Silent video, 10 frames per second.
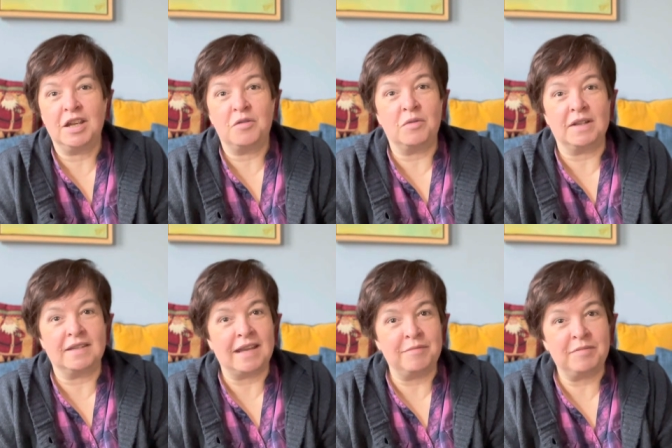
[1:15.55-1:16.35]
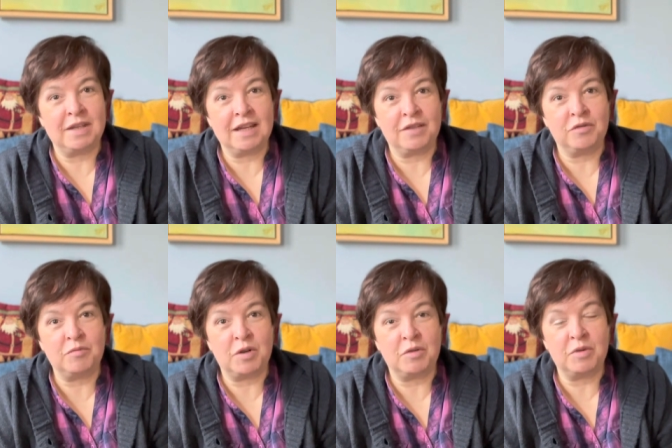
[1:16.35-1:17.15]
what's happening at the
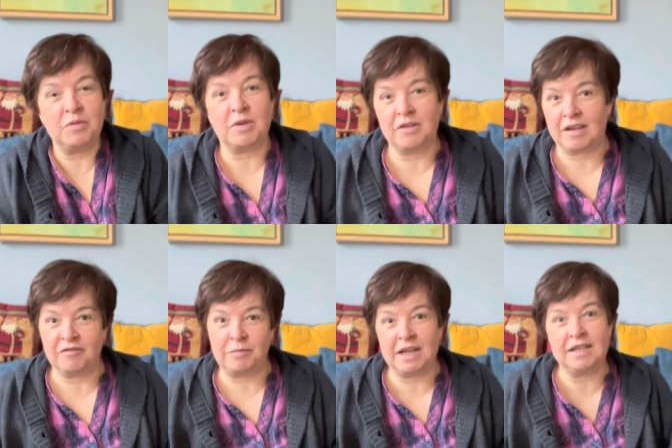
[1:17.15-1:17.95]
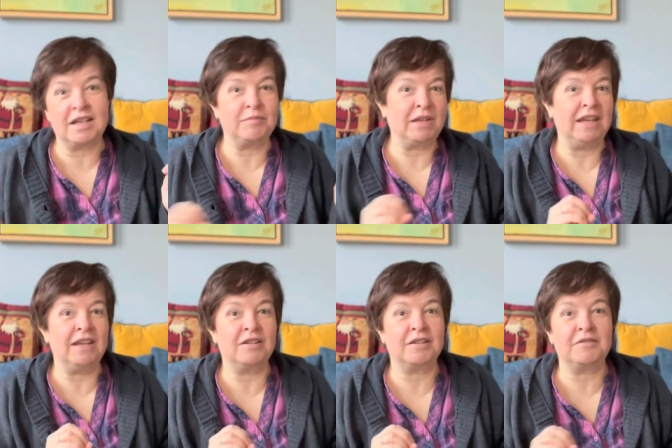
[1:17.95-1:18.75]
moment, what I've picked up
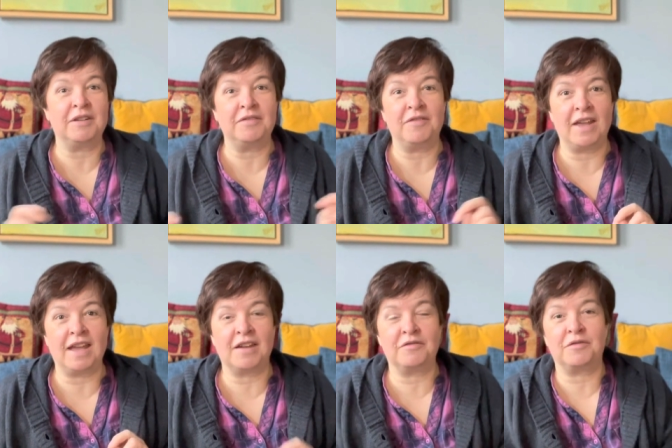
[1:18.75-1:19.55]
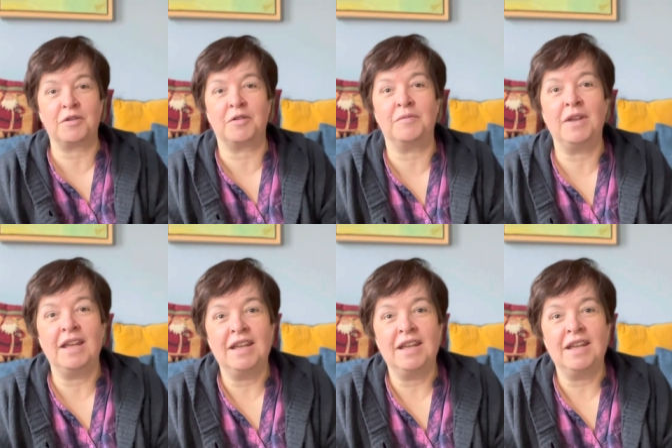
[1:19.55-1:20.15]
here and there from